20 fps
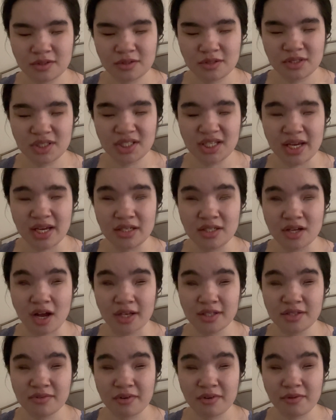did
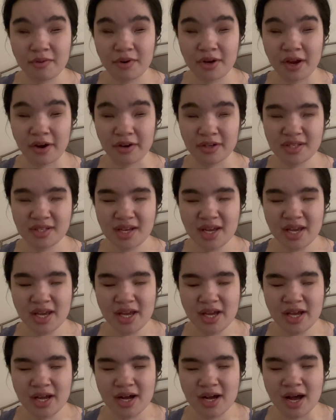dance for 4 years.
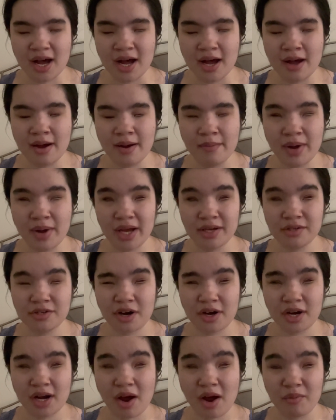I
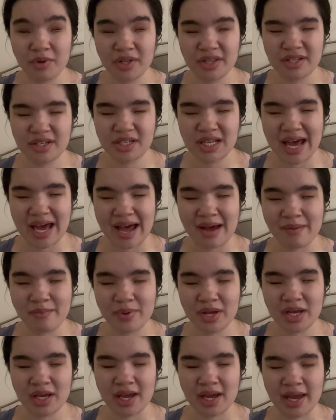started out with
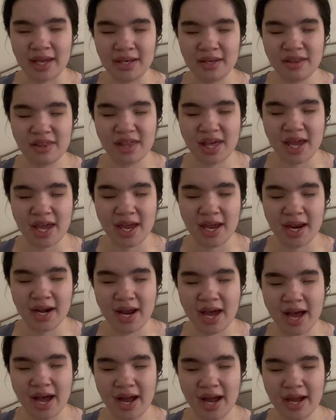tap, and
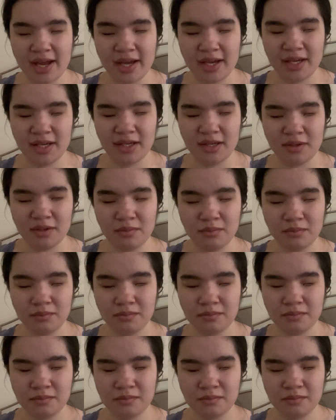then a
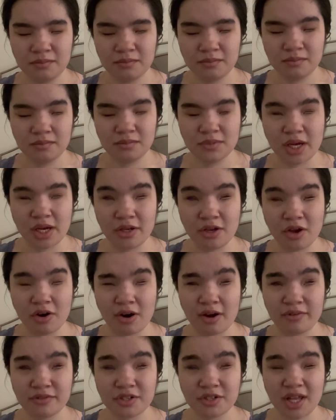year
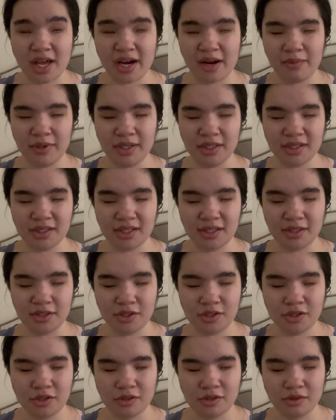after that I went
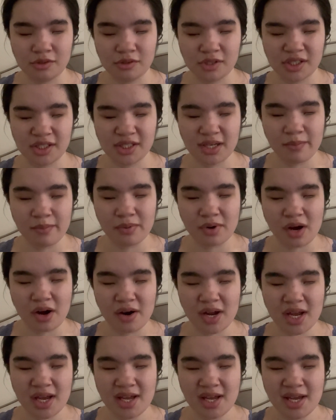into
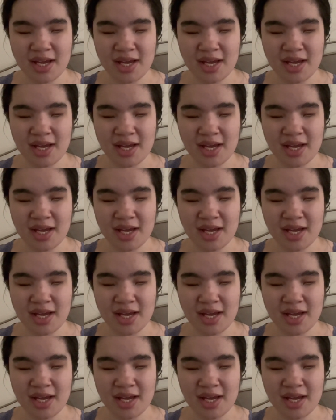contemporary.